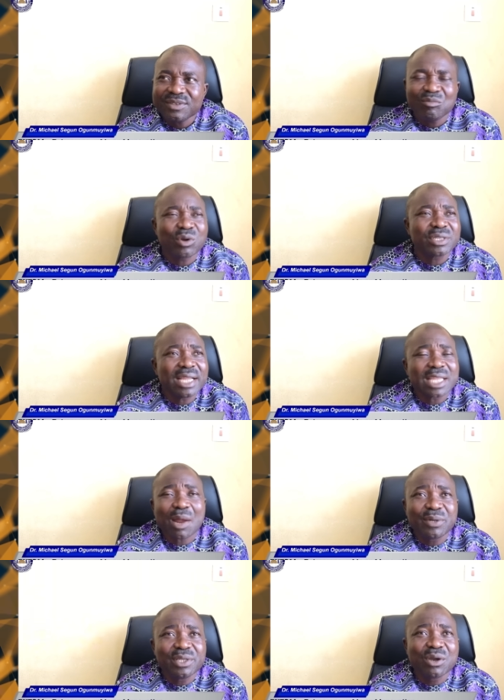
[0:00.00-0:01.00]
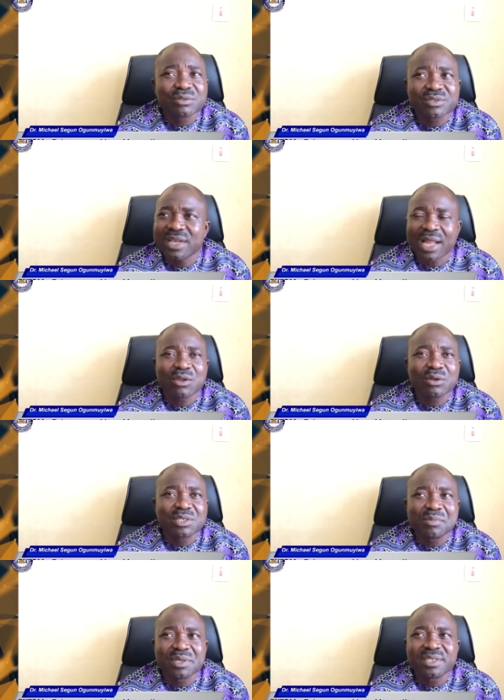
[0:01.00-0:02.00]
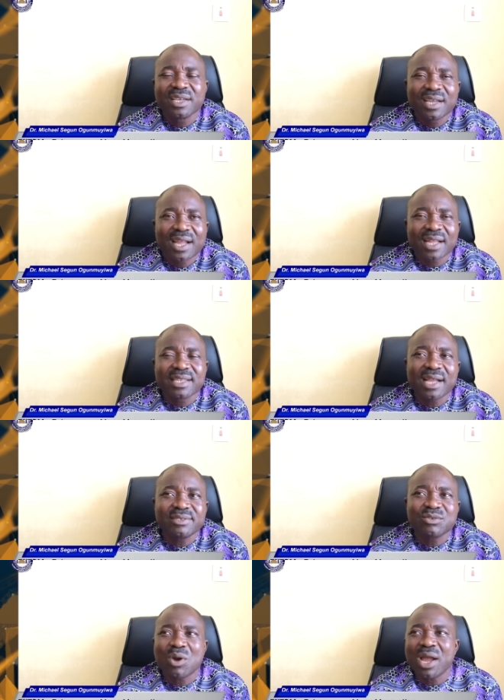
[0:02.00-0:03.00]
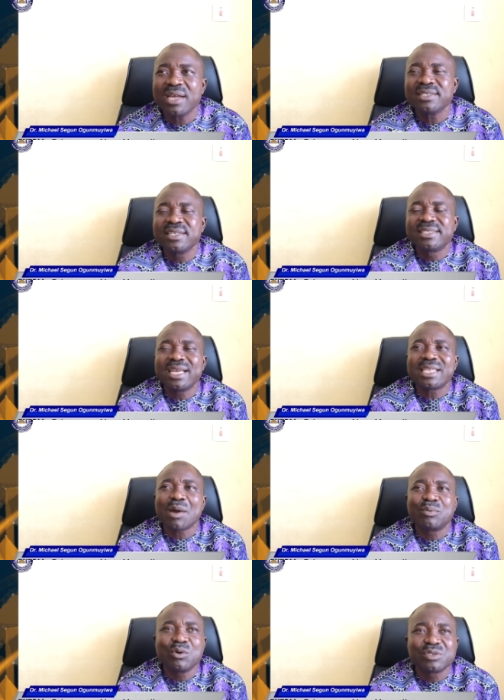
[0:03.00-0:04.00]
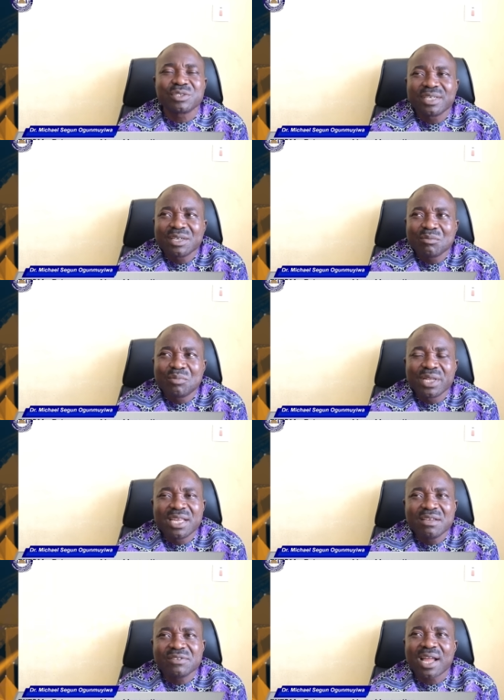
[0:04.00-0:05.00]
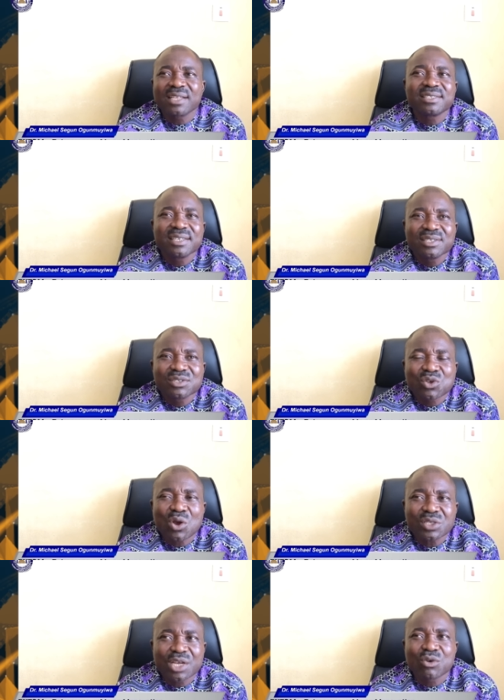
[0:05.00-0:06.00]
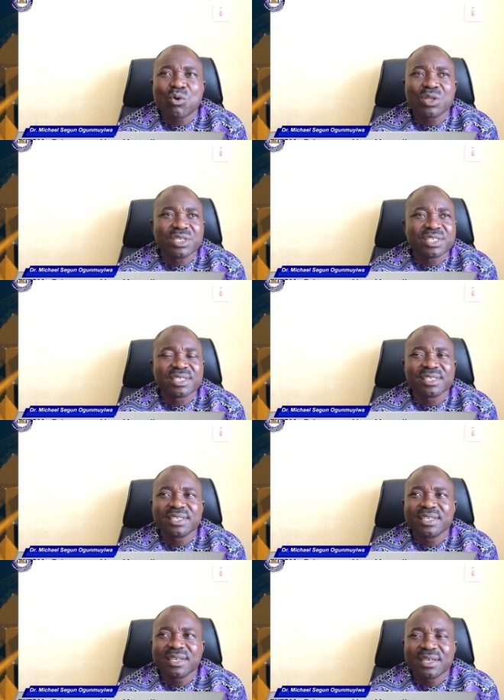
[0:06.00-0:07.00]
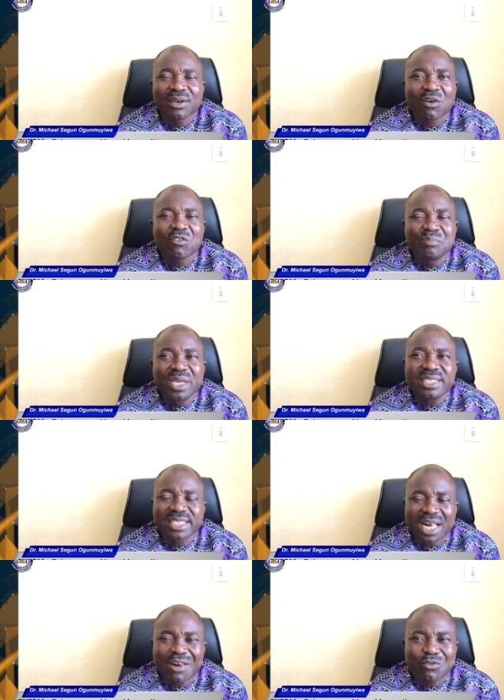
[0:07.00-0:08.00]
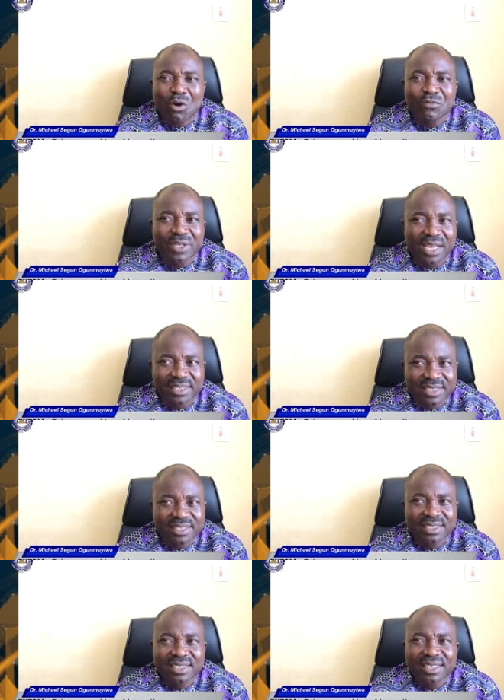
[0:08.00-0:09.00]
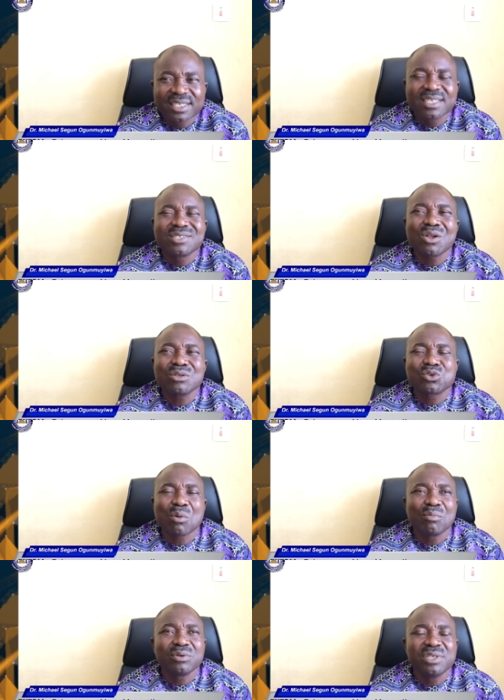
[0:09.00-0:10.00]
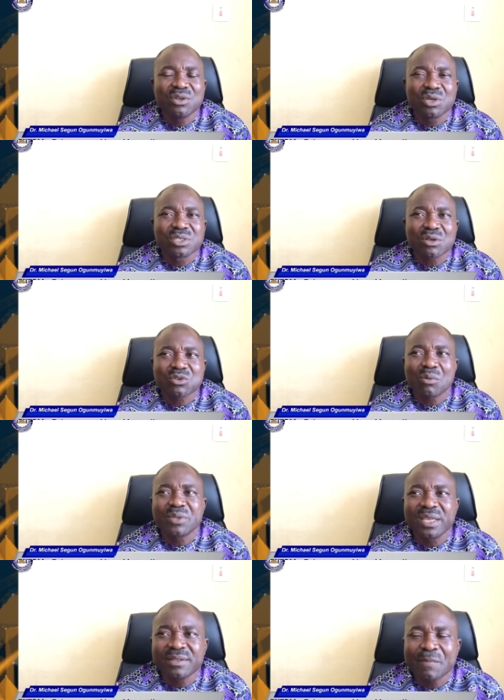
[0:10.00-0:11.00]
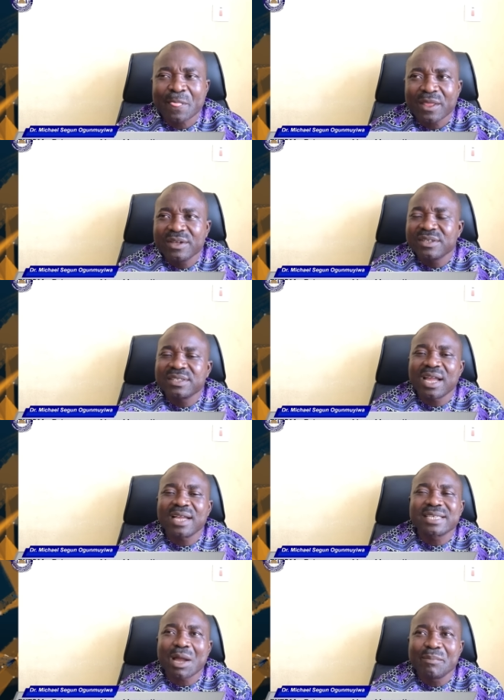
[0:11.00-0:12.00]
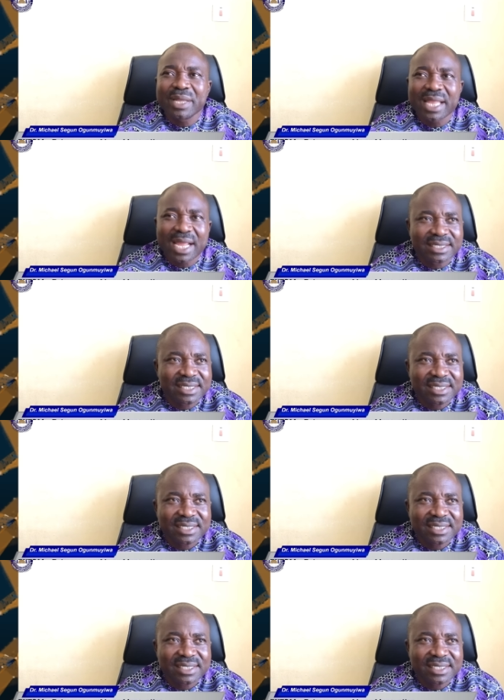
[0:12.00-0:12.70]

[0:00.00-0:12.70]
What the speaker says: But entrepreneurs are not timid. And that is why the trait approach believes that such a quality of being self-confident is not it's not something that can be learned.